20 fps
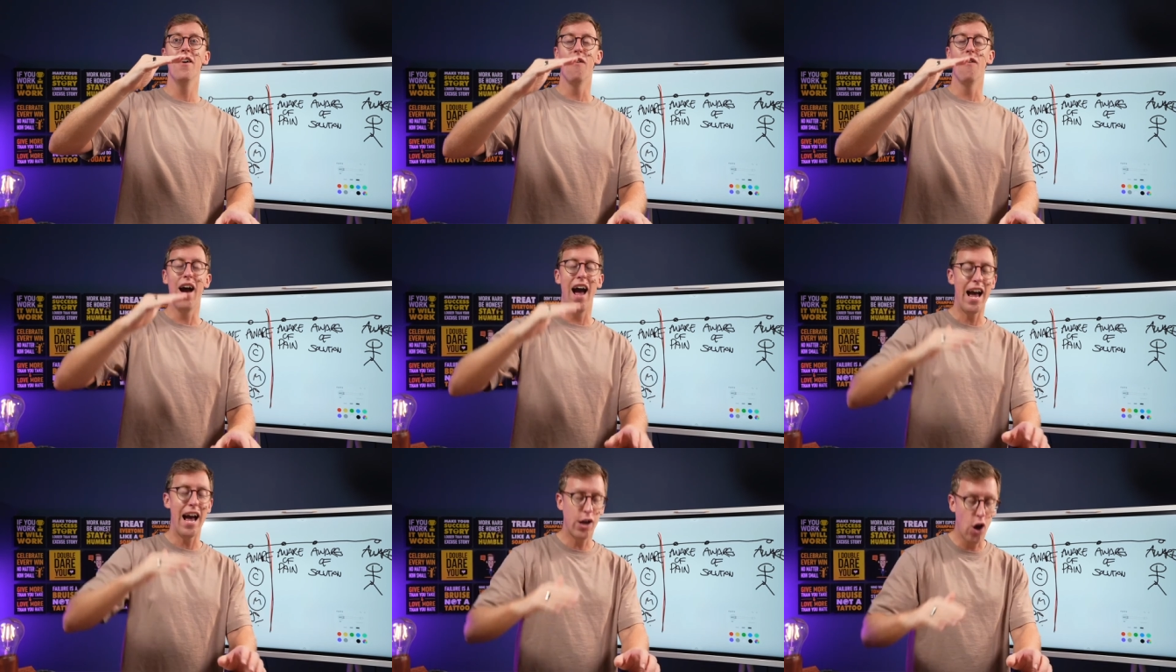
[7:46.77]

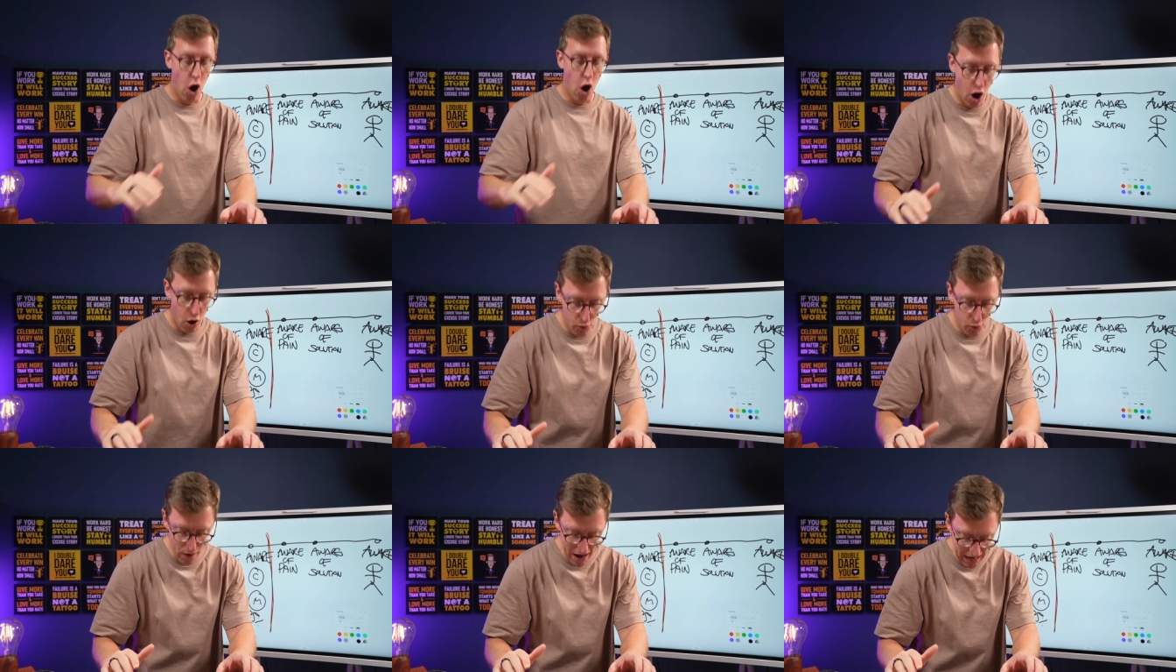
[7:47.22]
right? I
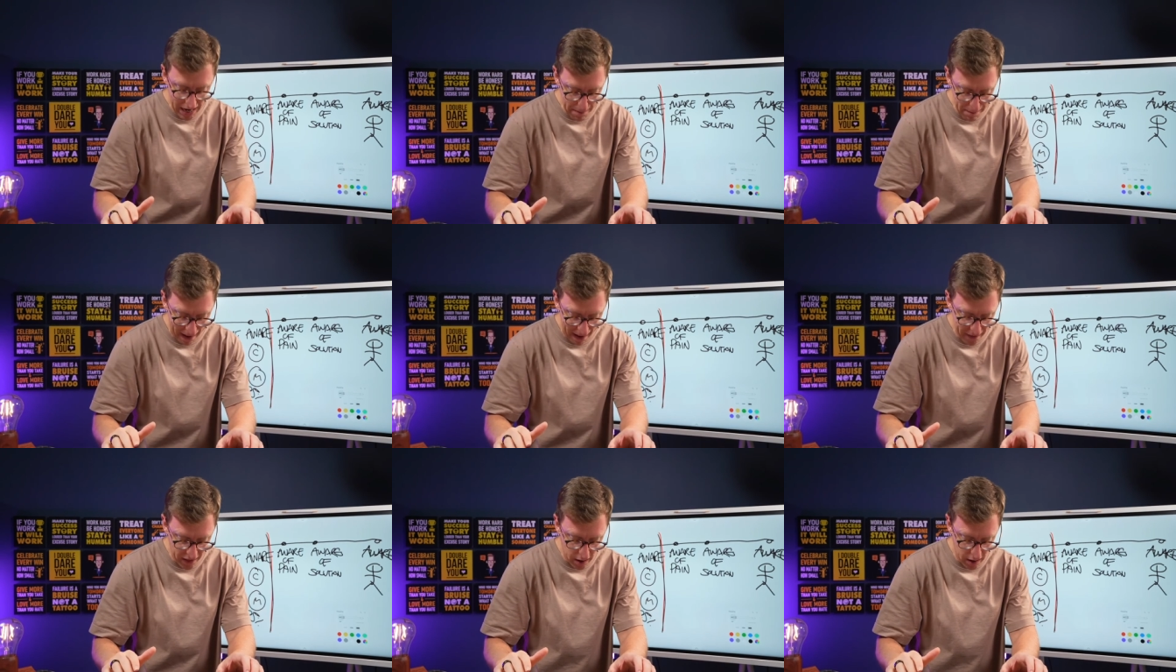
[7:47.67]
can't really
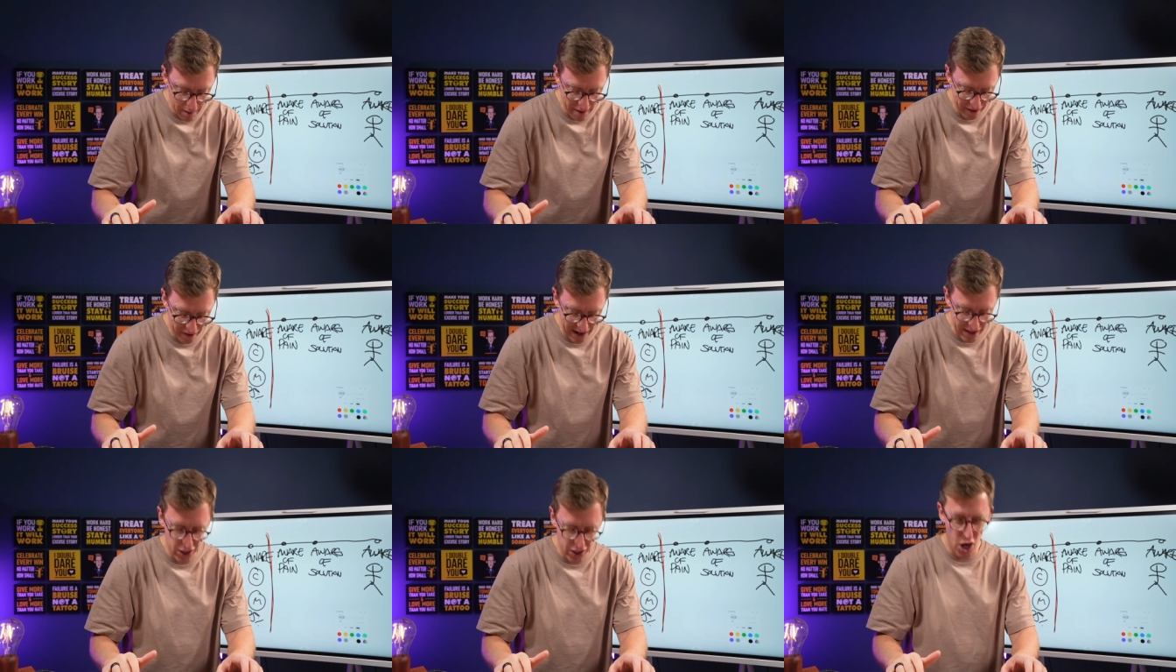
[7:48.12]
bend them.
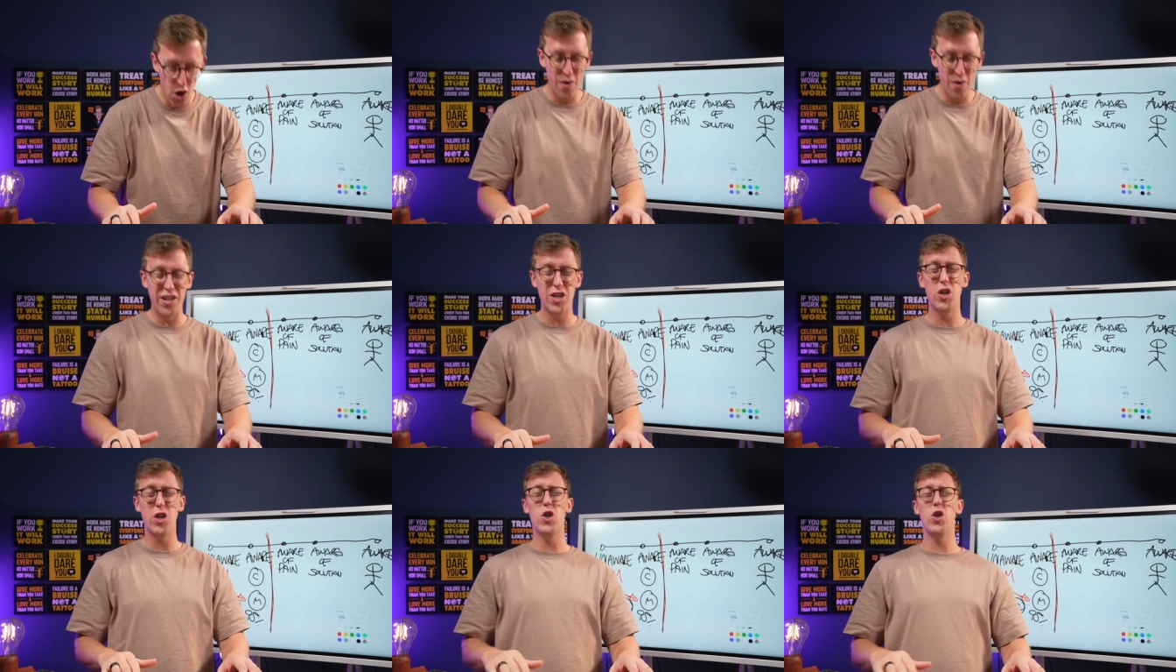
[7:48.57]
If I do,
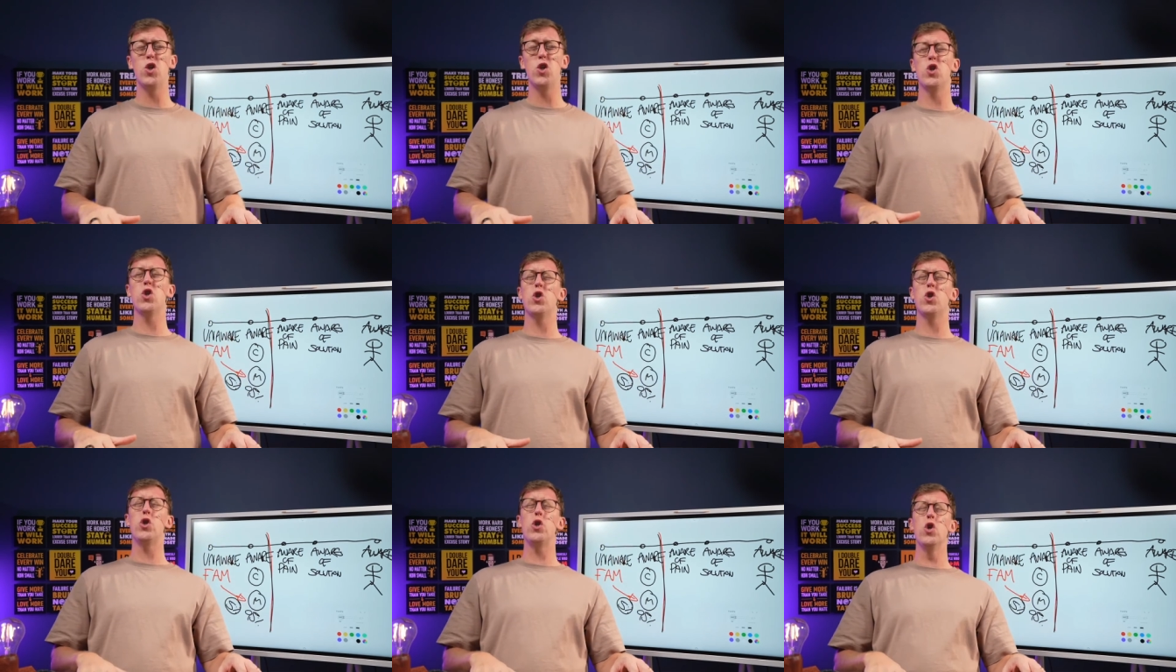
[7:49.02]
it's
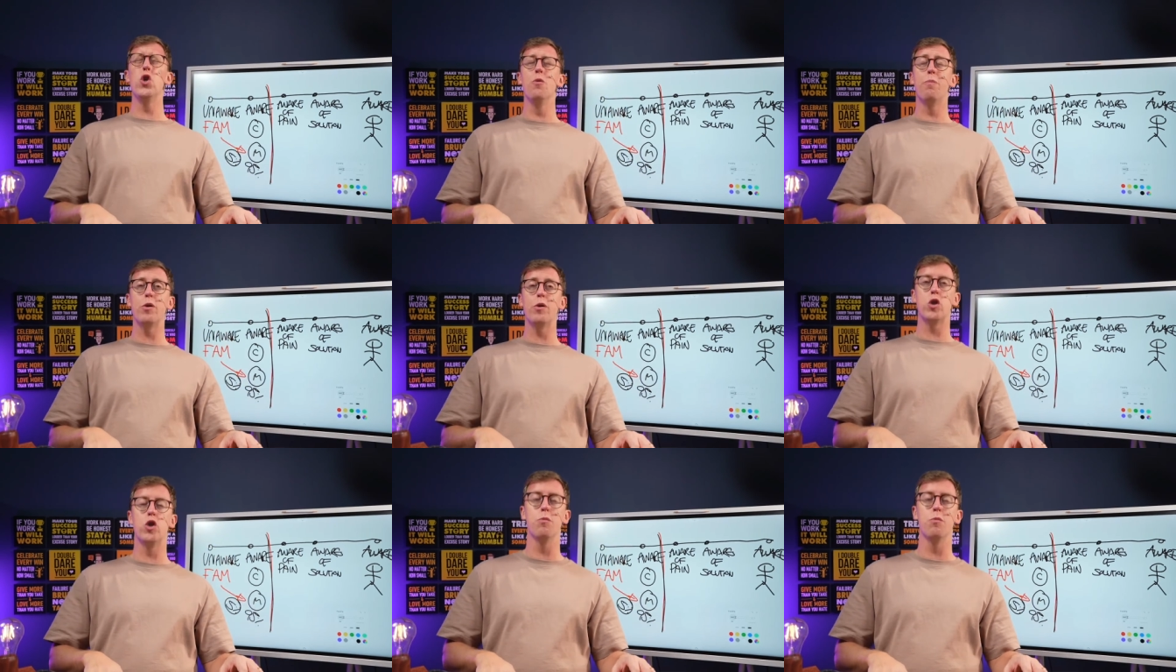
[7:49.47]

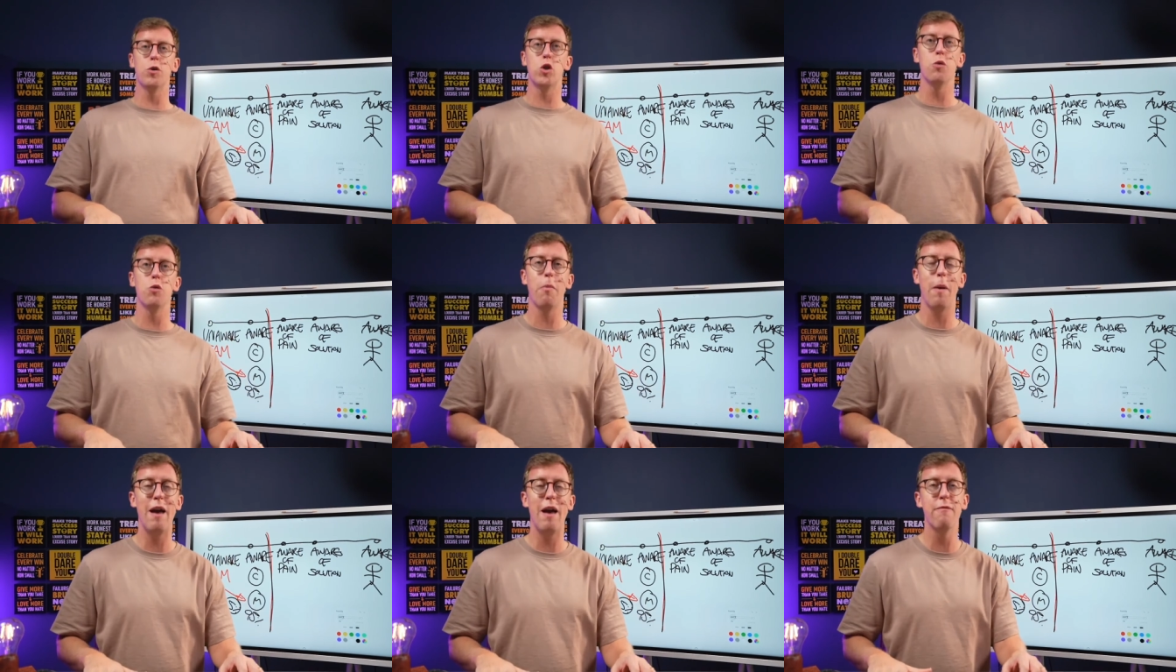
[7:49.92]
super, super,
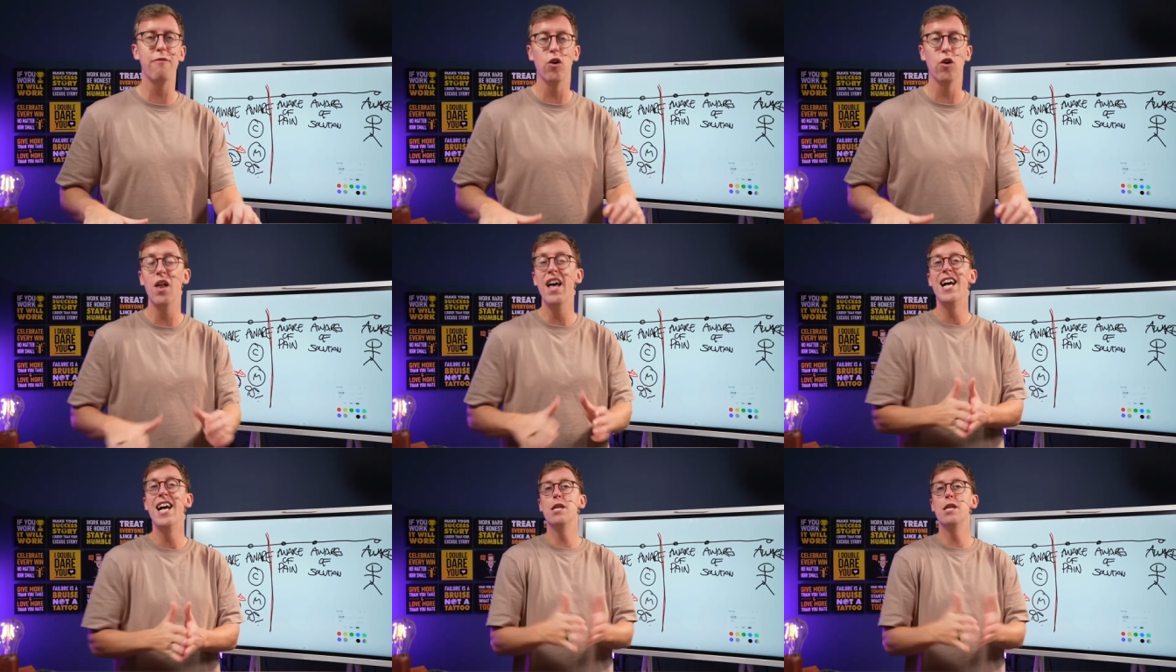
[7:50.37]
super painful.